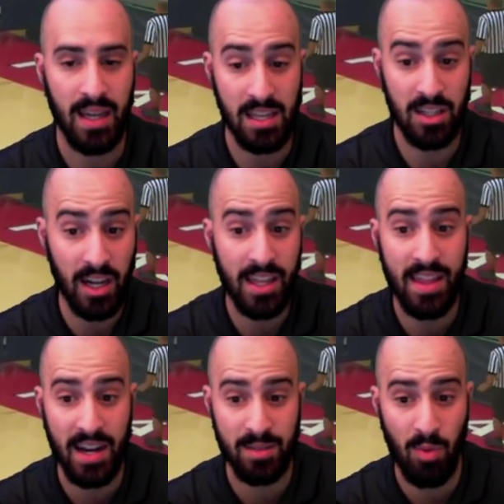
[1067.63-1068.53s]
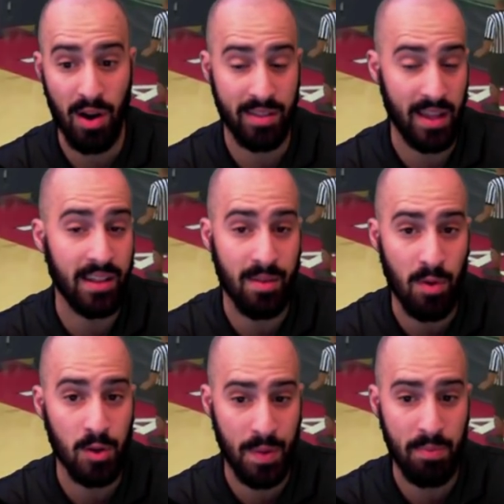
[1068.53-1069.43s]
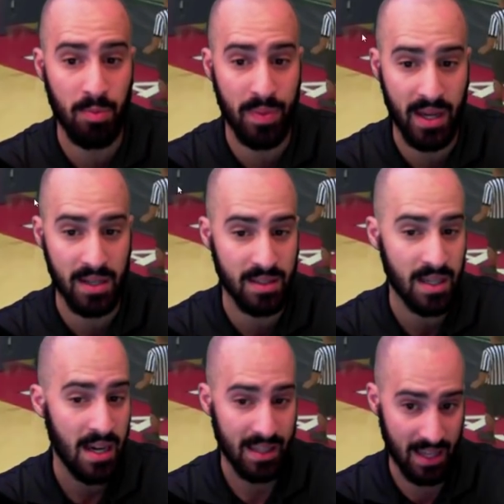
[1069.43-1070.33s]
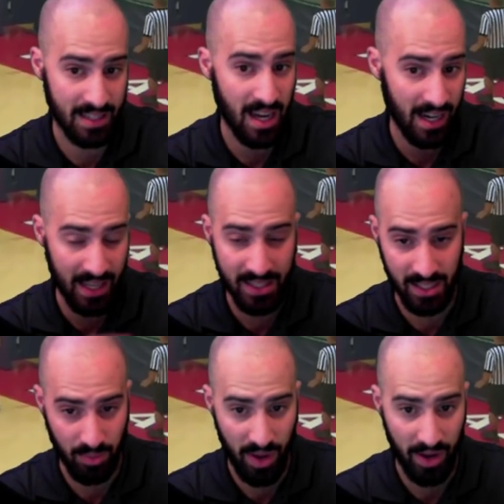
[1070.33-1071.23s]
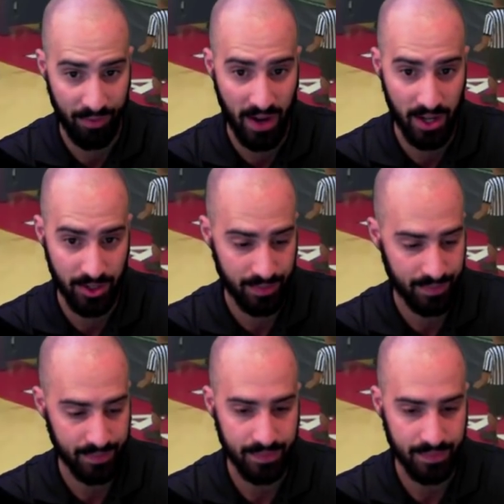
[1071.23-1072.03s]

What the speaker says: He's lucky that he's more athletic than most people because that's not an easy way to finish.